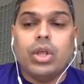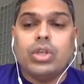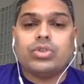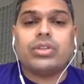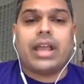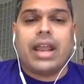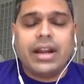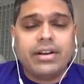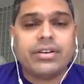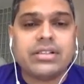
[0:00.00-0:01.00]
So the
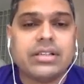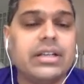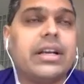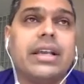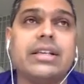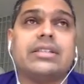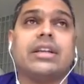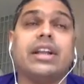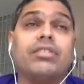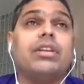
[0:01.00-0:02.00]
end result is
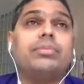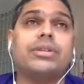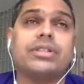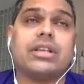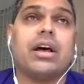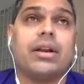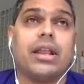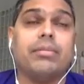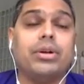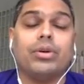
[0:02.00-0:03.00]
developers are
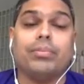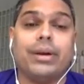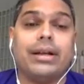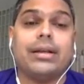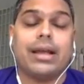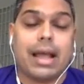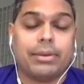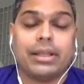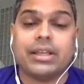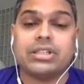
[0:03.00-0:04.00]
able to build
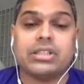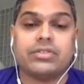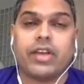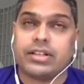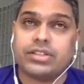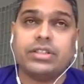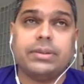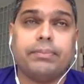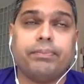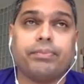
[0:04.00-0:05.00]
applications faster
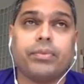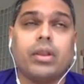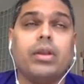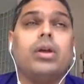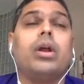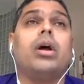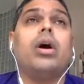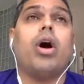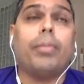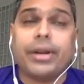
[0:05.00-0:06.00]

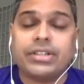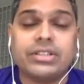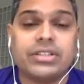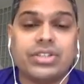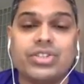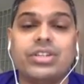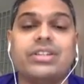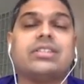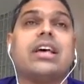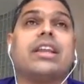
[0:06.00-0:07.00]
operations
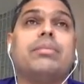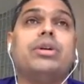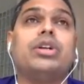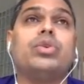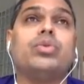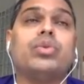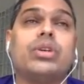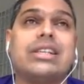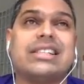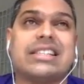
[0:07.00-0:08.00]
engineers are able to
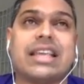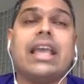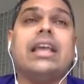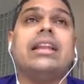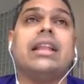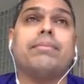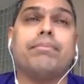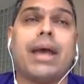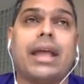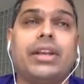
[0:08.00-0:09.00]
scale,
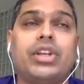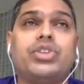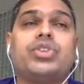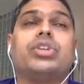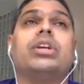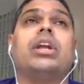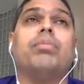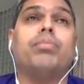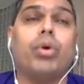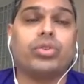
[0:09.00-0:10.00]
manage
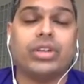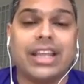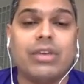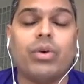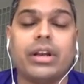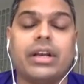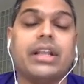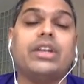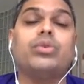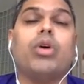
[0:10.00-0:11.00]
both day one and
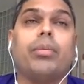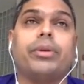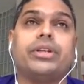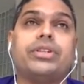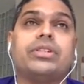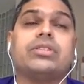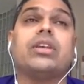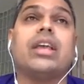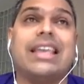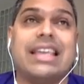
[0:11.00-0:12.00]
day two operations
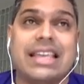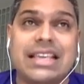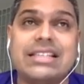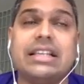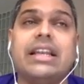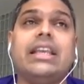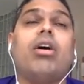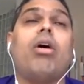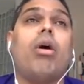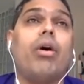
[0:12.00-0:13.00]

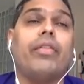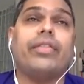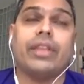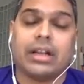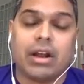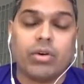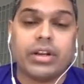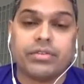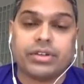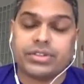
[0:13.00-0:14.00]
easily on the cloud
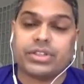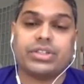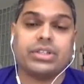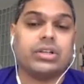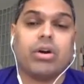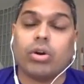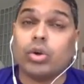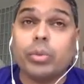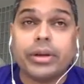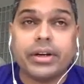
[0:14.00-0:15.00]
infrastructure or
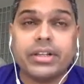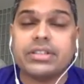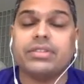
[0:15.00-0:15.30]
Kubernetes